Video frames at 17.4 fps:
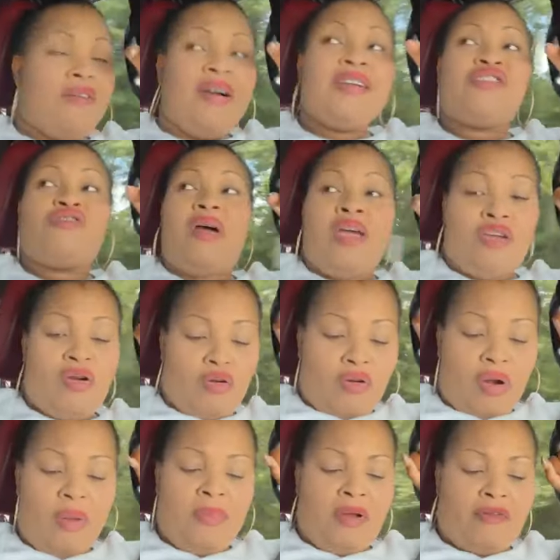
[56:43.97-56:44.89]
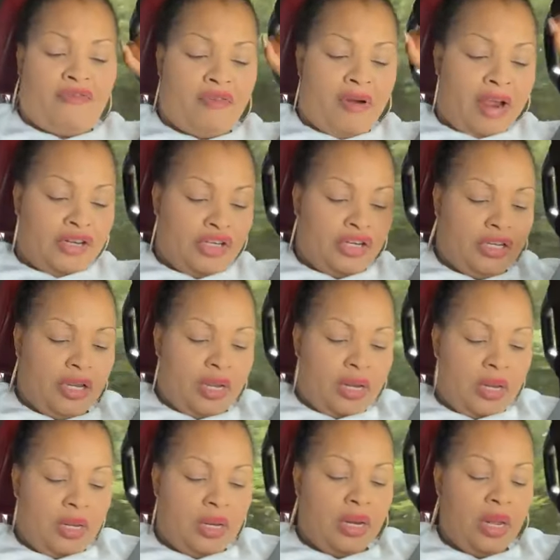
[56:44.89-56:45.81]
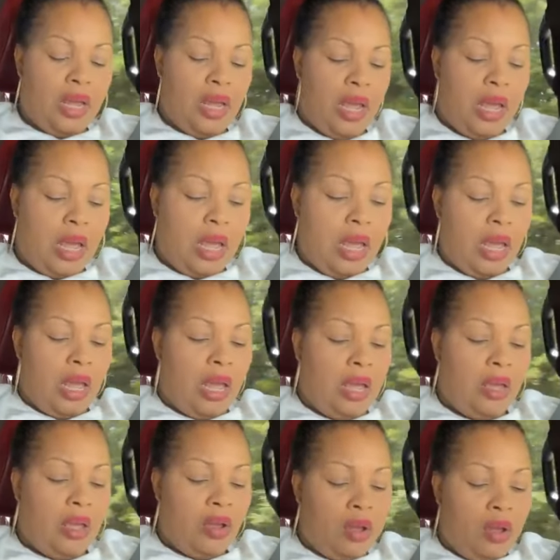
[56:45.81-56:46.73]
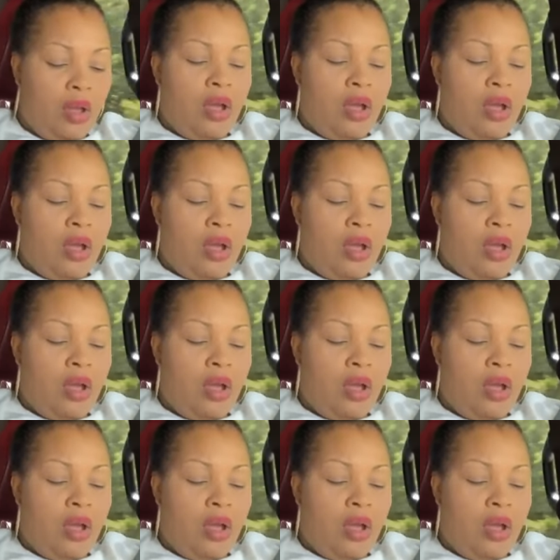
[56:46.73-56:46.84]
Did you ever try your grandma's fried chicken? Hey.